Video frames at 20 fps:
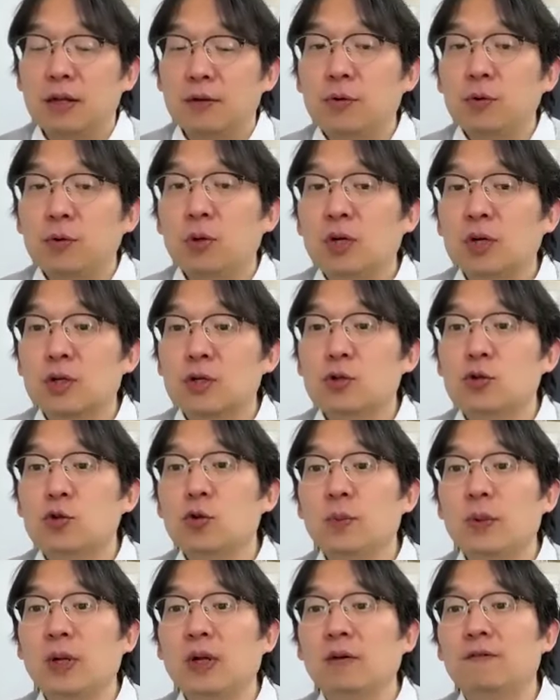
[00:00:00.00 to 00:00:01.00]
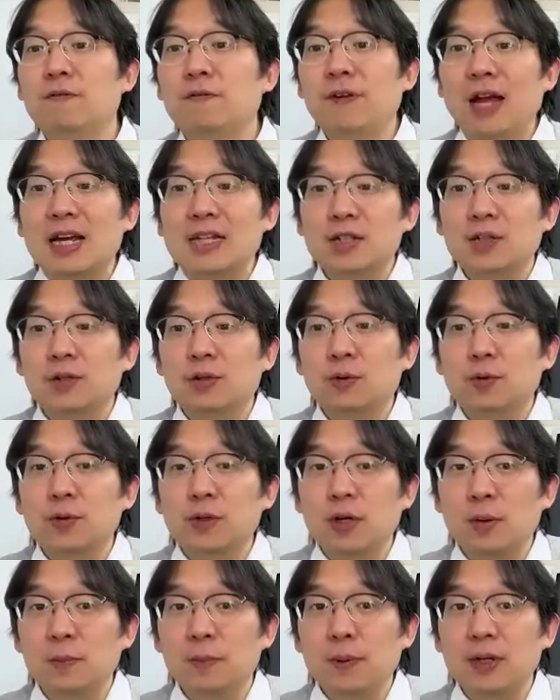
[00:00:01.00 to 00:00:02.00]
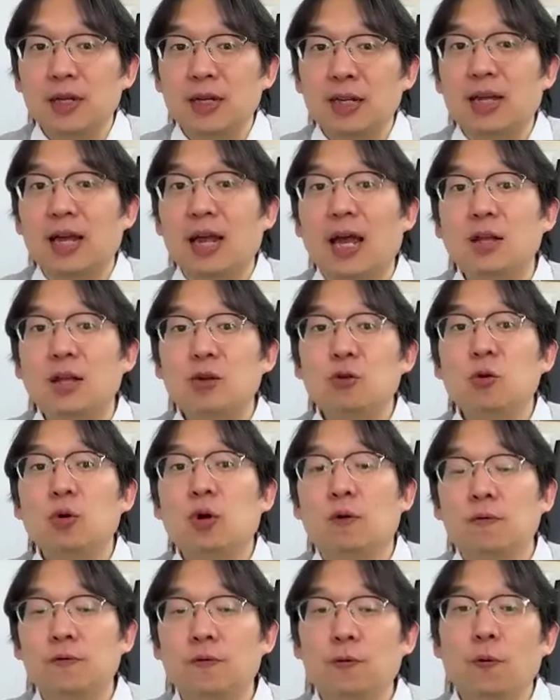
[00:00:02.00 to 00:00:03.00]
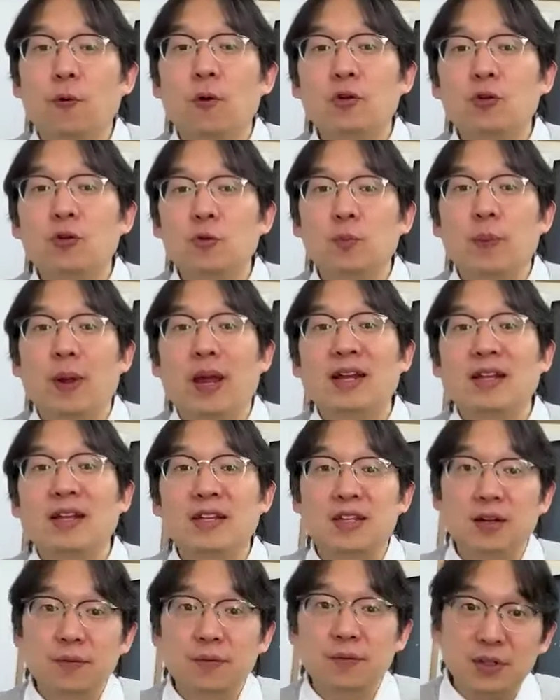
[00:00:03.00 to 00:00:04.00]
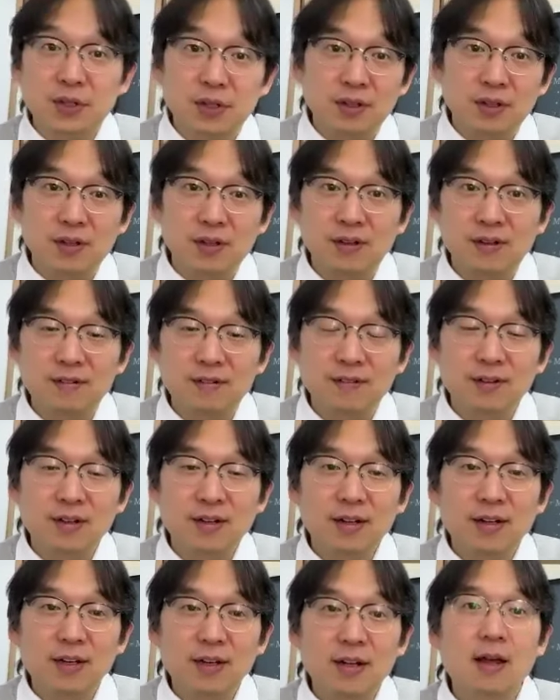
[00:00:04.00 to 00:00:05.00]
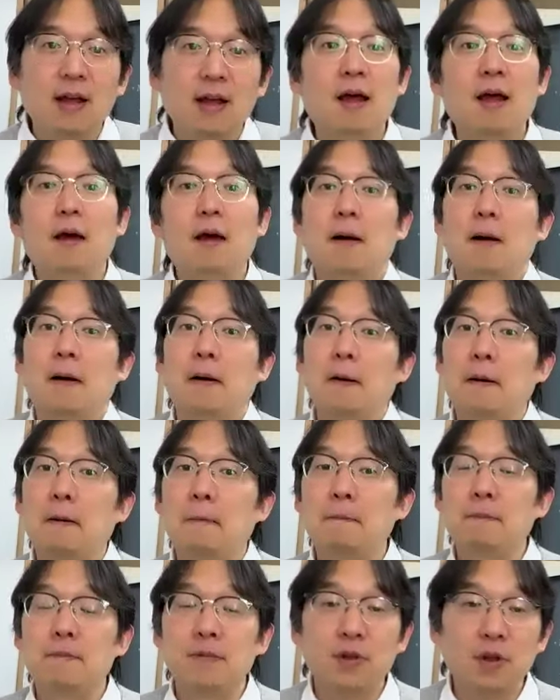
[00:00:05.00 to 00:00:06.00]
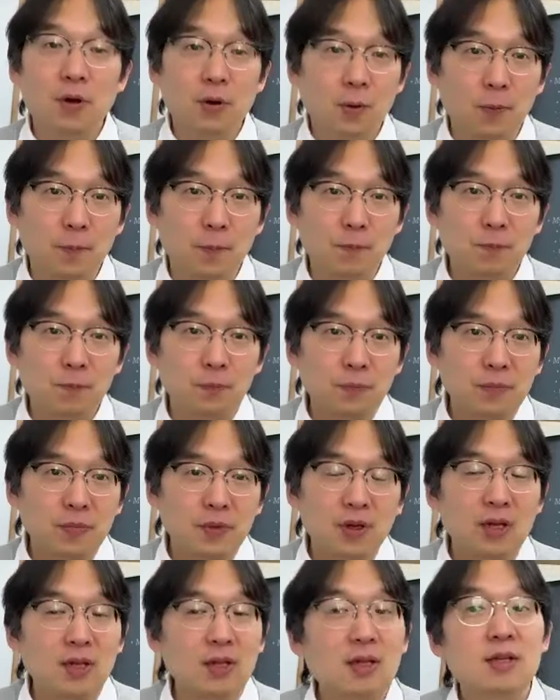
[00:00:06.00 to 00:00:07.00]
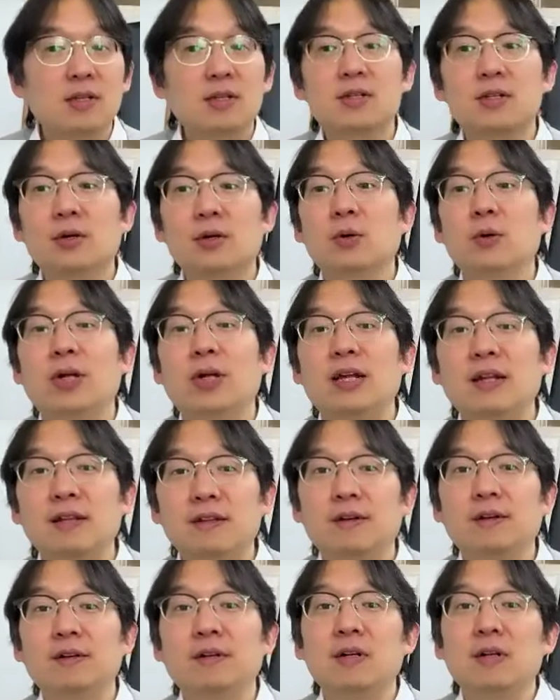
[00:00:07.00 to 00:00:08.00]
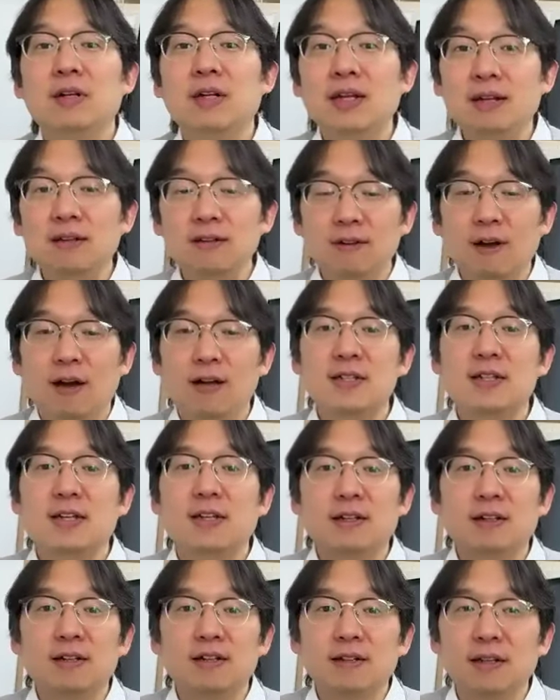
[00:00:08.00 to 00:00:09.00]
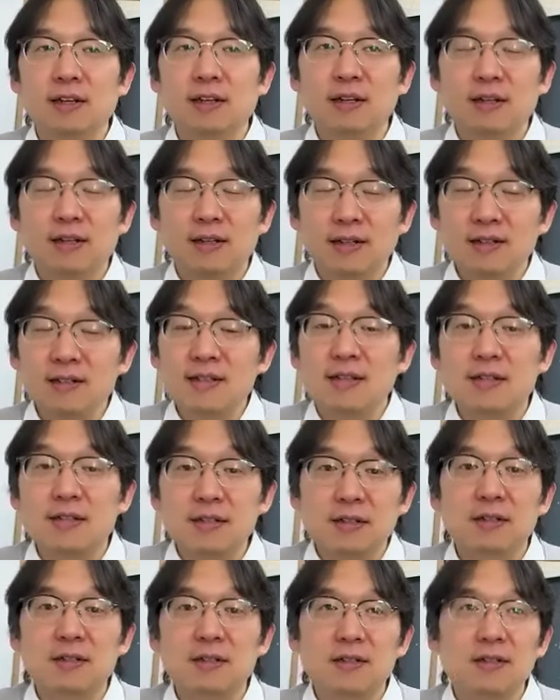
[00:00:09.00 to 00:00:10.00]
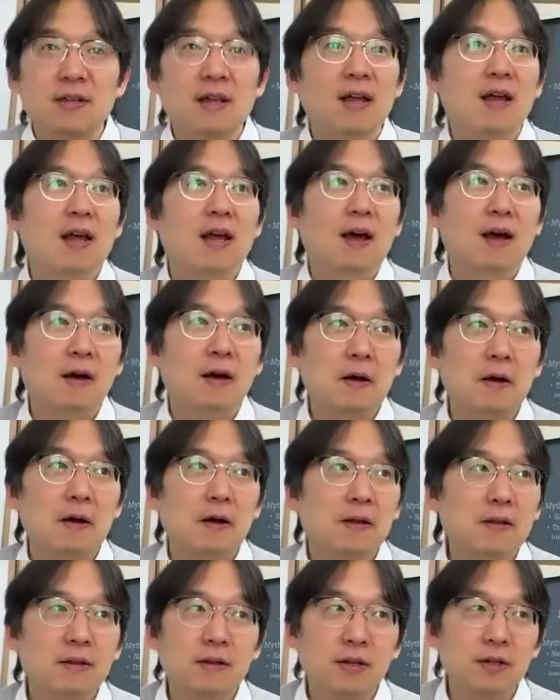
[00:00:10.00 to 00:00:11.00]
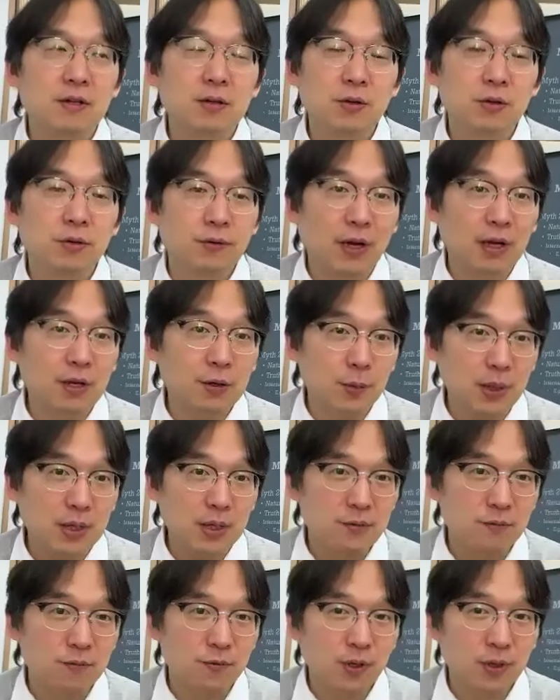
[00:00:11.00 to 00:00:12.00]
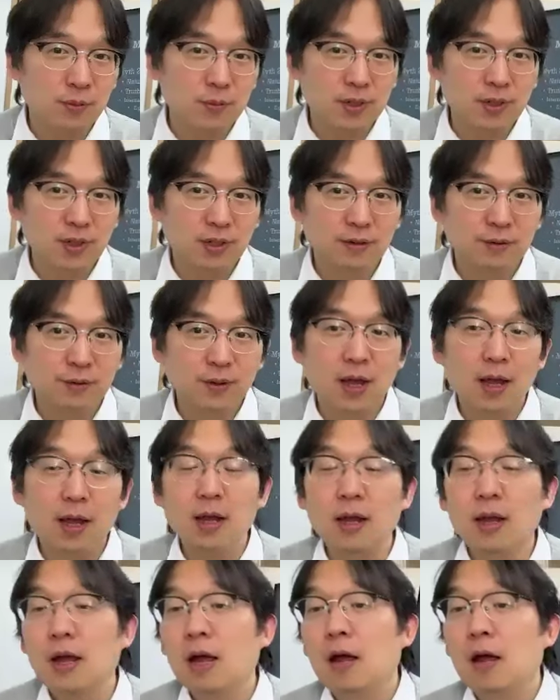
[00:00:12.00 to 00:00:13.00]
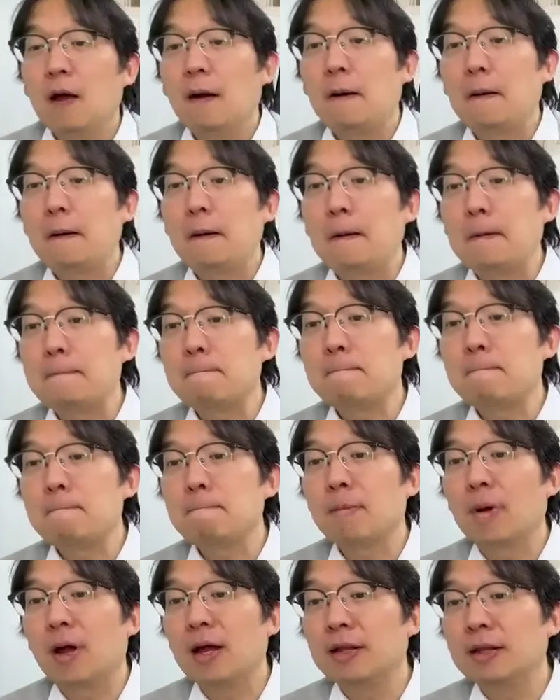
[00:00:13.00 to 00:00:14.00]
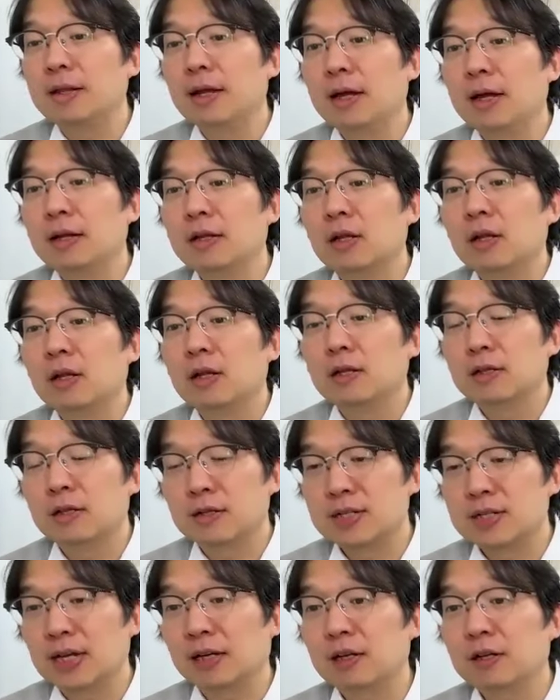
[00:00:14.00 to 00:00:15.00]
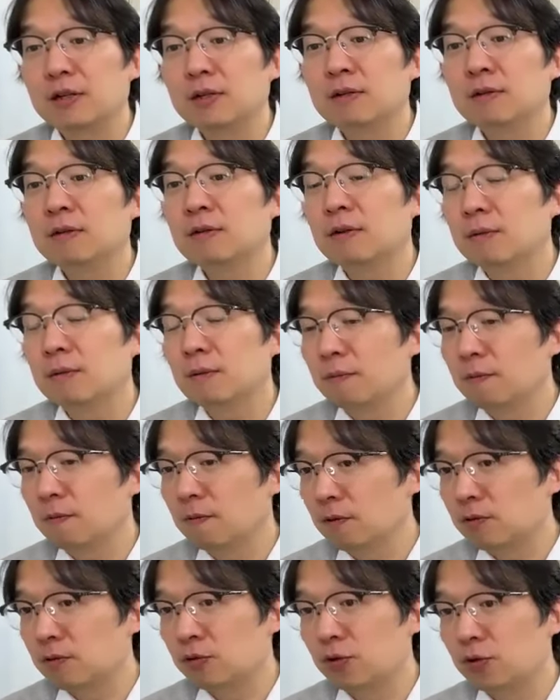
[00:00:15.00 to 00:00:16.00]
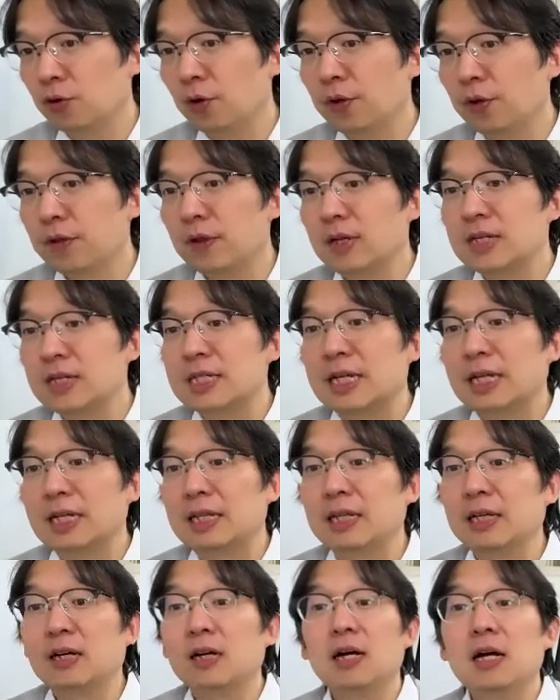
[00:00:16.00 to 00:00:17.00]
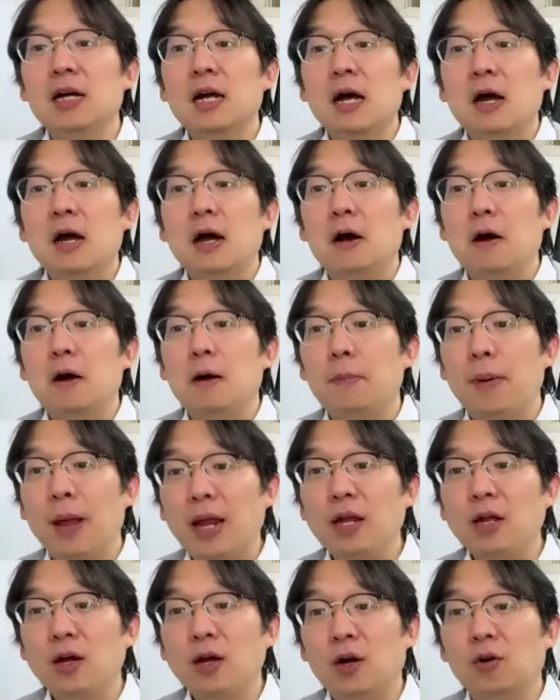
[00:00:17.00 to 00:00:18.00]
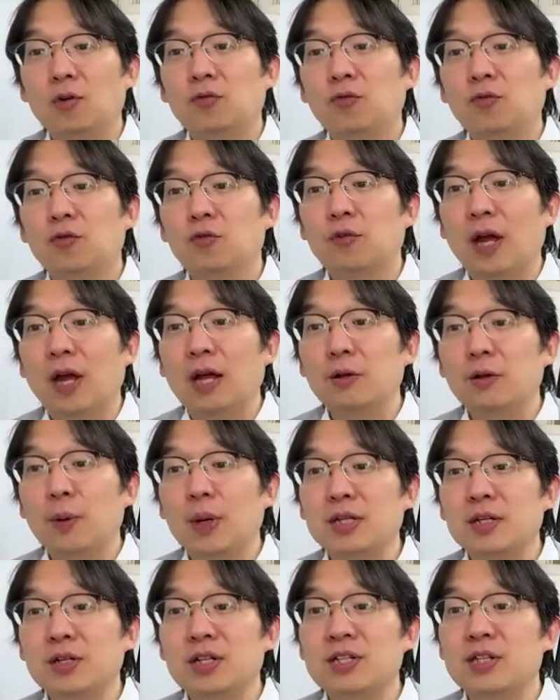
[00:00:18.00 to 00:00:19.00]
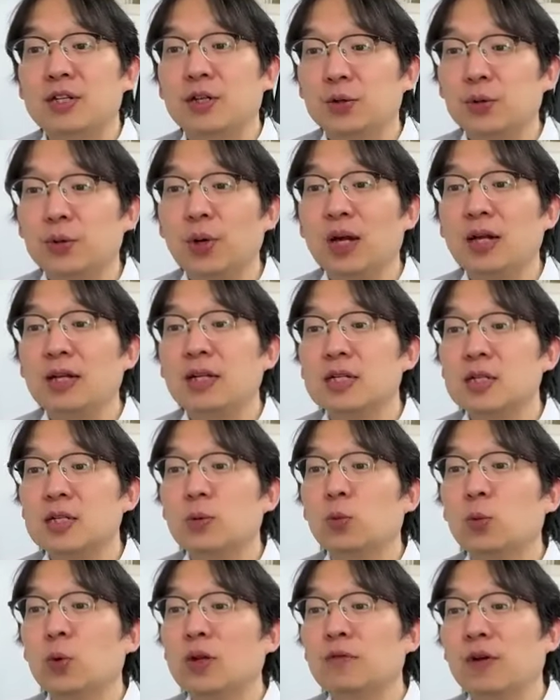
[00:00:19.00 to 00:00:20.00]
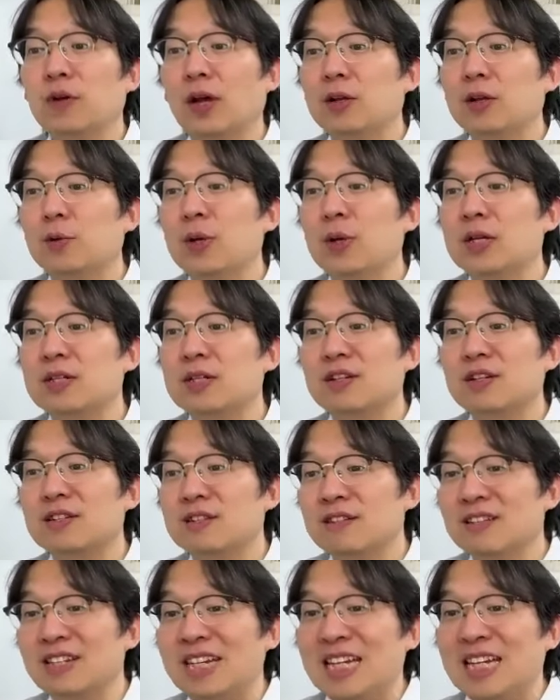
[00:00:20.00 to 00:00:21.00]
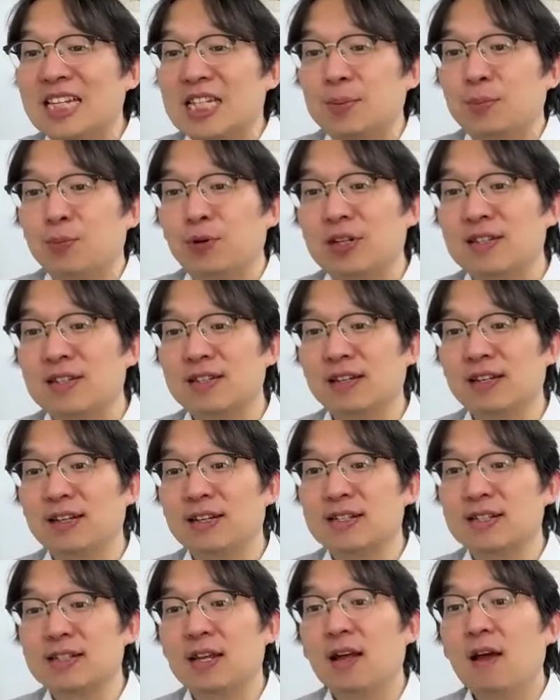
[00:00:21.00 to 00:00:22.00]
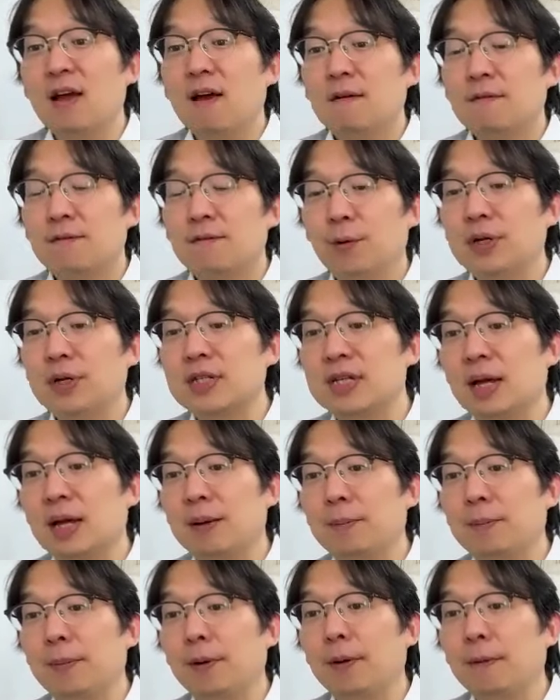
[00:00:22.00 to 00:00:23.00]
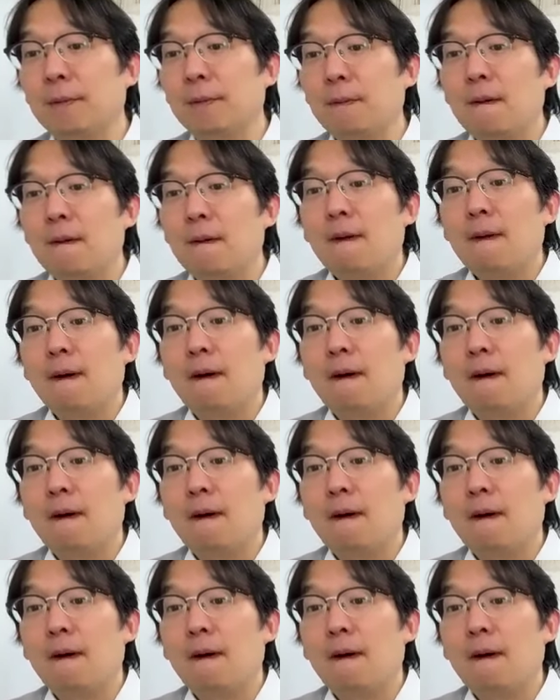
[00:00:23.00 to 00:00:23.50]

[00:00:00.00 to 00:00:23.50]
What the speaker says: If you're assuming fast growth company, can you afford to pay dividend, right? No. So internally, logically consistent in your evaluation framework, okay? And then the second truth is that the payoff to valuation is greatest when valuation is least precise. For example,